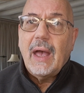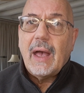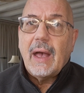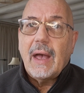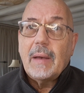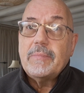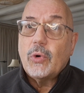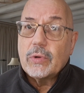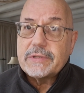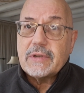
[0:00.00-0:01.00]

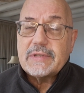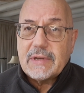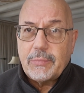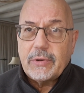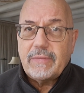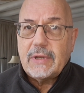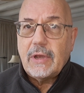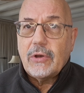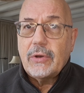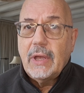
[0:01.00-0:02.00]
Also a separate
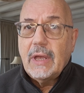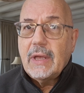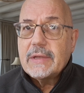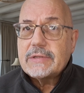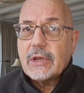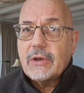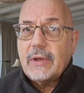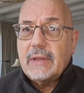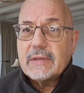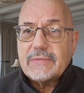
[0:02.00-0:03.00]
video. So
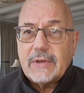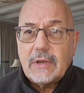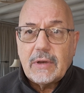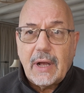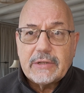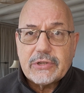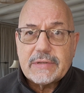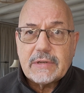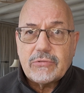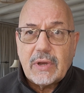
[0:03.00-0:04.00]
in this video, I'll
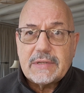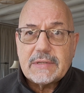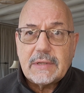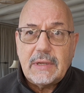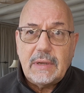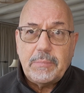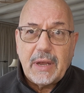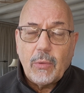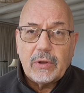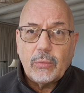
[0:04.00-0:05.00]
just address the
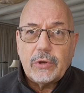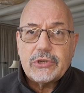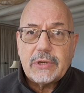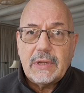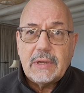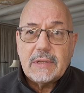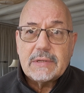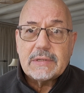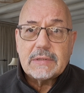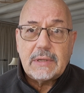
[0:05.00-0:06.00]
big one, which
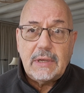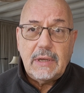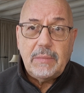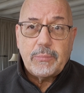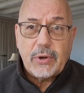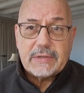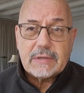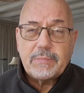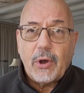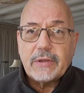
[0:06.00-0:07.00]
is the
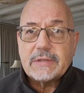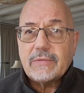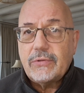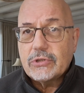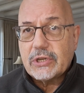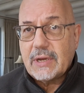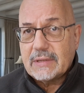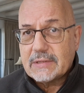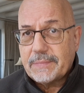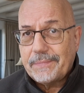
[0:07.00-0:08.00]
present, past, and future
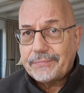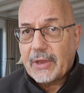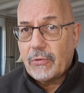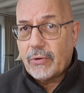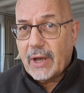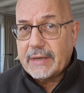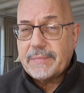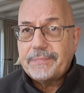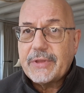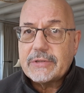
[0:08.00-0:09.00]
tense. Right.
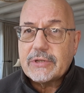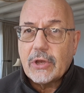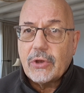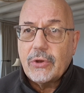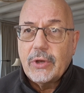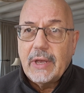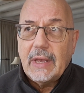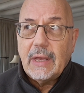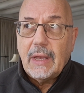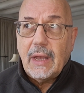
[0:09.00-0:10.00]
So
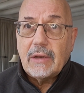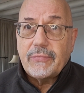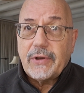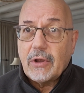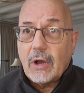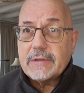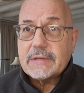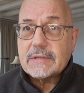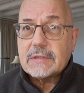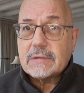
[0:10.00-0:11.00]
in
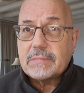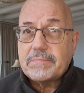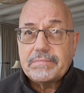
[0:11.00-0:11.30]
Afrikaans,